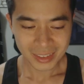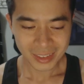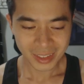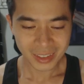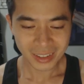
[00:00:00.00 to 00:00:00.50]

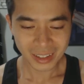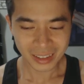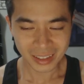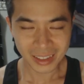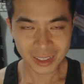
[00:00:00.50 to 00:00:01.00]
So,
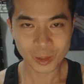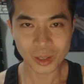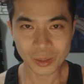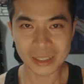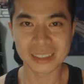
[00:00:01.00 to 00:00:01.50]
I think that's
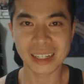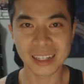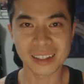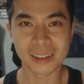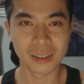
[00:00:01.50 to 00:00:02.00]
all I want to
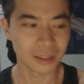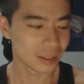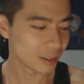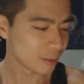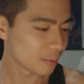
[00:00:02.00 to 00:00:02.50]
say.
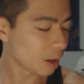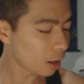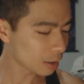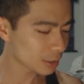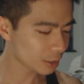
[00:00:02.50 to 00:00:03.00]

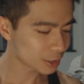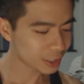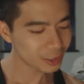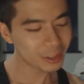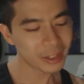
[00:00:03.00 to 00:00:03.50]
So I'll
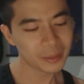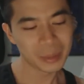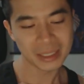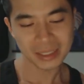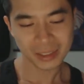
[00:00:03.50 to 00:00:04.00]
show
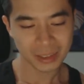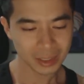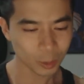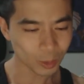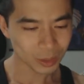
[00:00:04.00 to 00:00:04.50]
pictures of
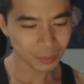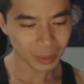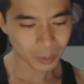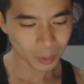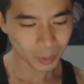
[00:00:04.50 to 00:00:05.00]
these awesome
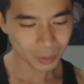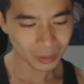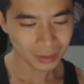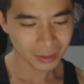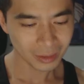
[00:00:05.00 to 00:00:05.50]
people
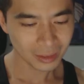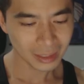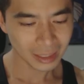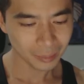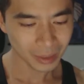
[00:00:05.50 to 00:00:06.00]
who
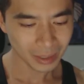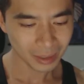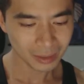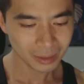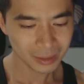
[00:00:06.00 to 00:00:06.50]
let
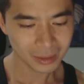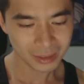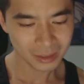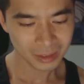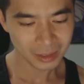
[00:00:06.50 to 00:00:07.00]
me
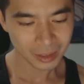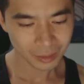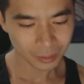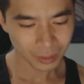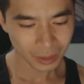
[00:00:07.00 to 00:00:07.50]

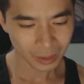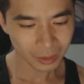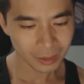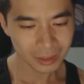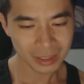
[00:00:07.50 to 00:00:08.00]
sit
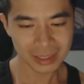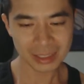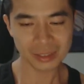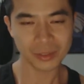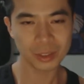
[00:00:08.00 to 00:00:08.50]
there.
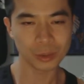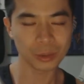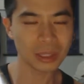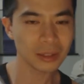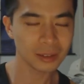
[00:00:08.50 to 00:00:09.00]
This is
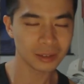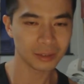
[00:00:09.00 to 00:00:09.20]
Vasuda.